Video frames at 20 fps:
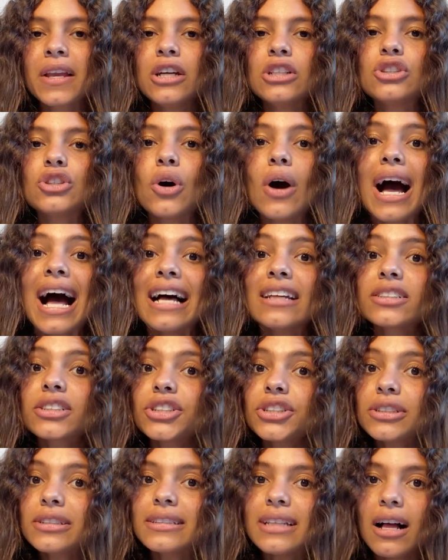So ask
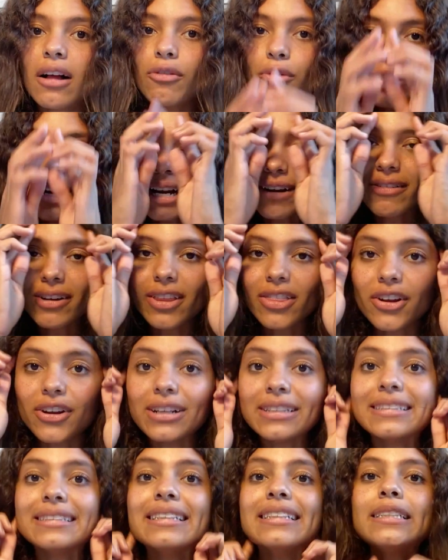yourself, whenever there
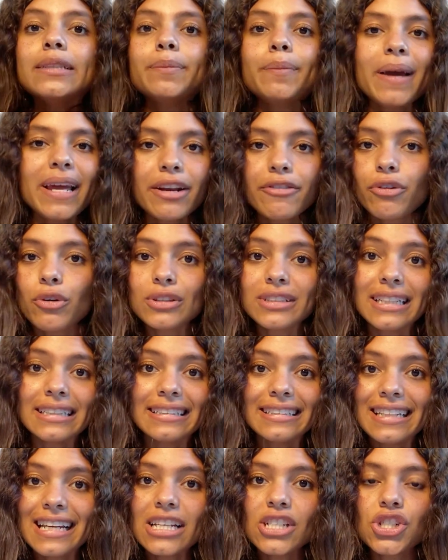is this painful
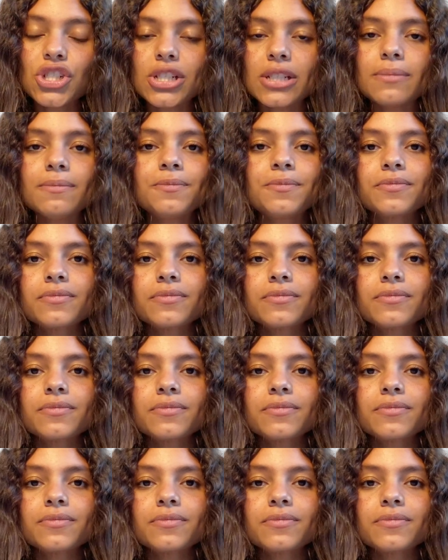sensation